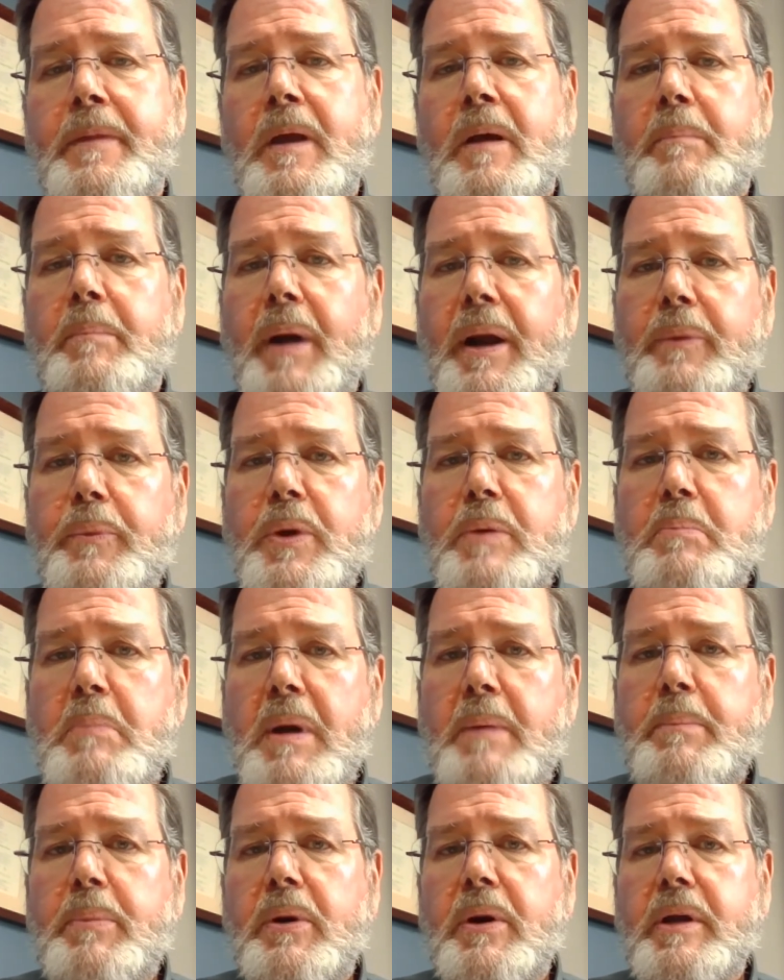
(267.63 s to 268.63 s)
By
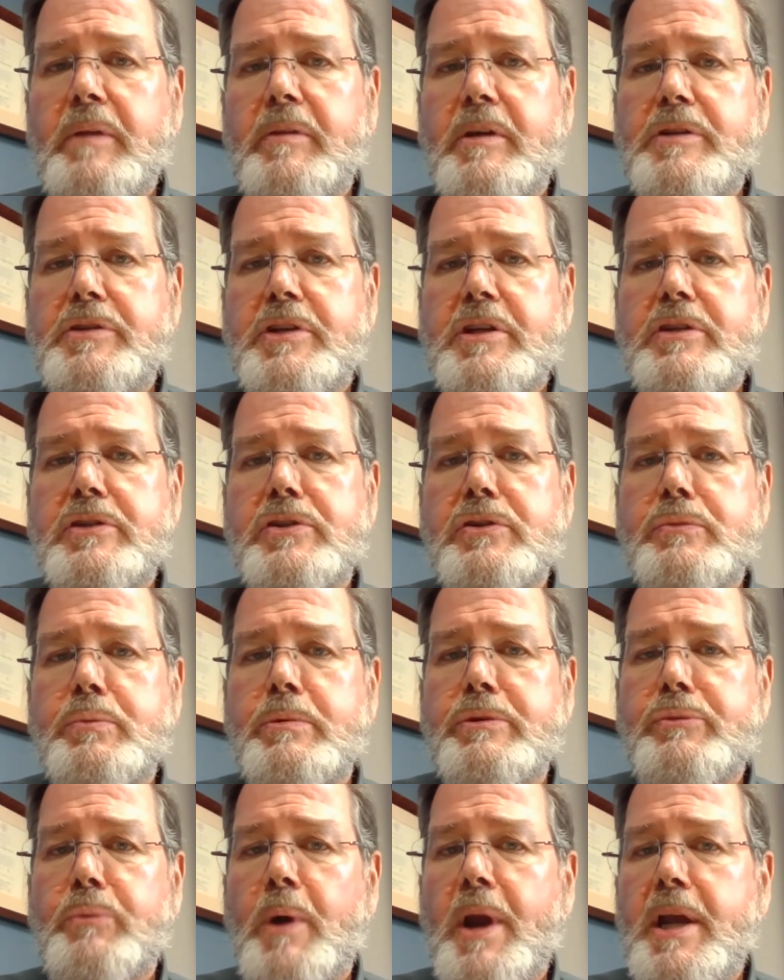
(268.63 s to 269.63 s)
remembering that Jesus
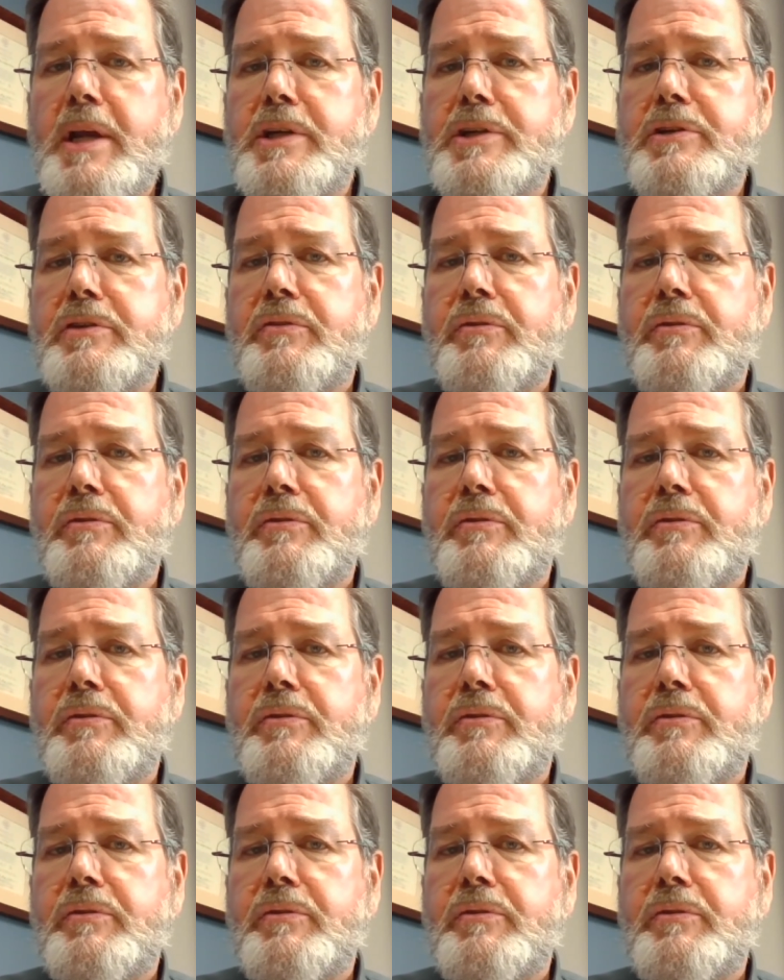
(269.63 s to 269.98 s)
was raised